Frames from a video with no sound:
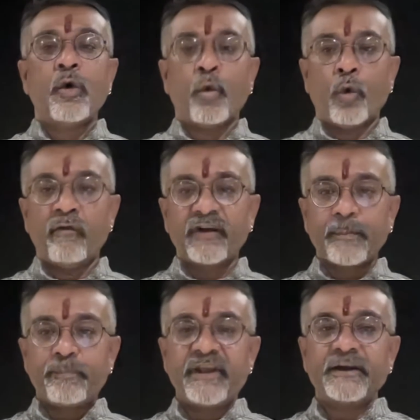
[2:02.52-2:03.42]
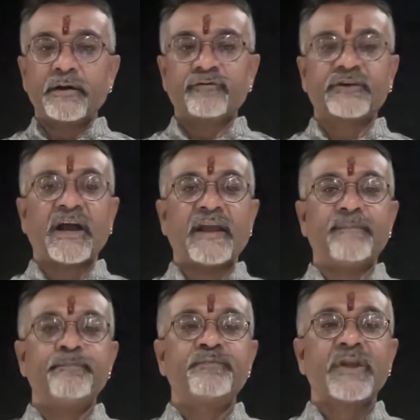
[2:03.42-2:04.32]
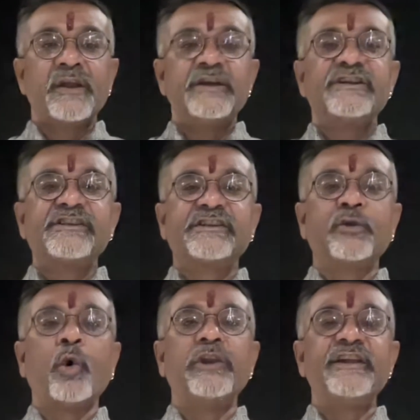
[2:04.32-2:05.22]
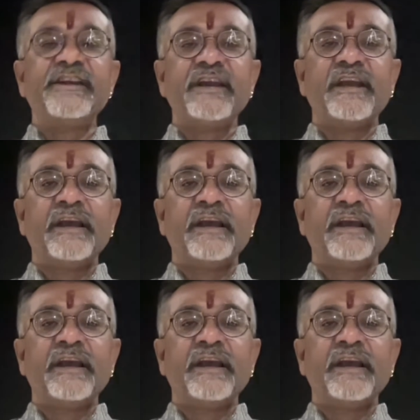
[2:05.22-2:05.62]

over a period of time slowly